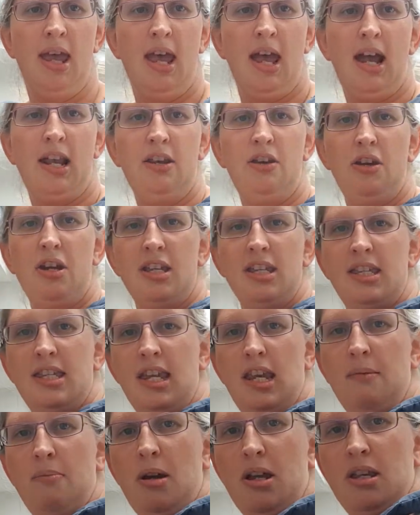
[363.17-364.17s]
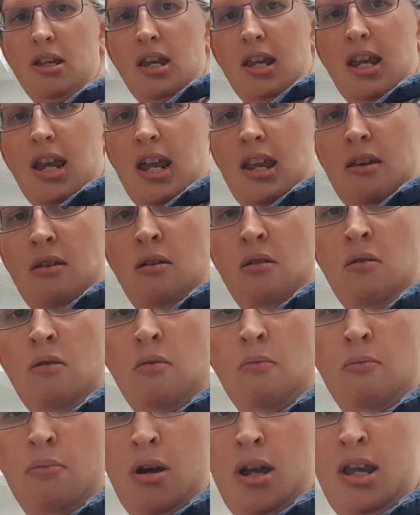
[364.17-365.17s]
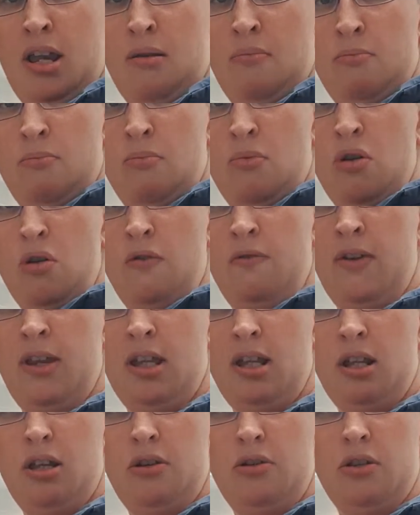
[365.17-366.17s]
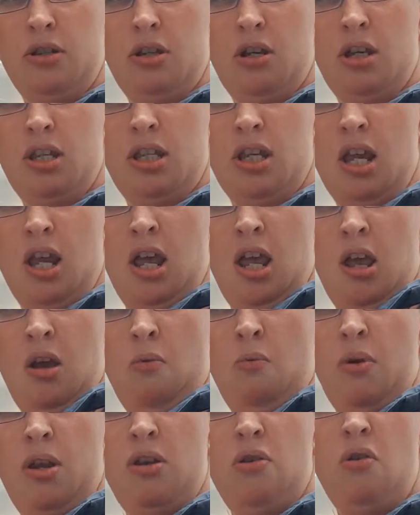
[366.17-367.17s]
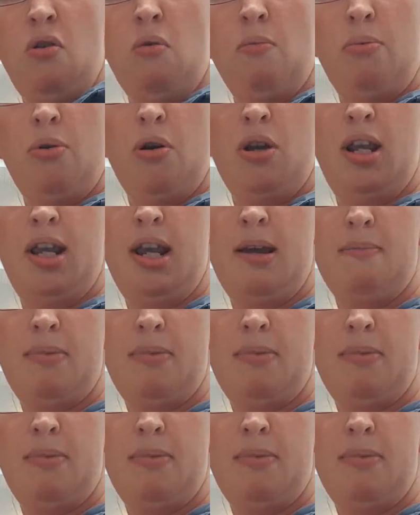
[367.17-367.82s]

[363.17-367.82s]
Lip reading: And you can see by moving the looseness, we're not pulling at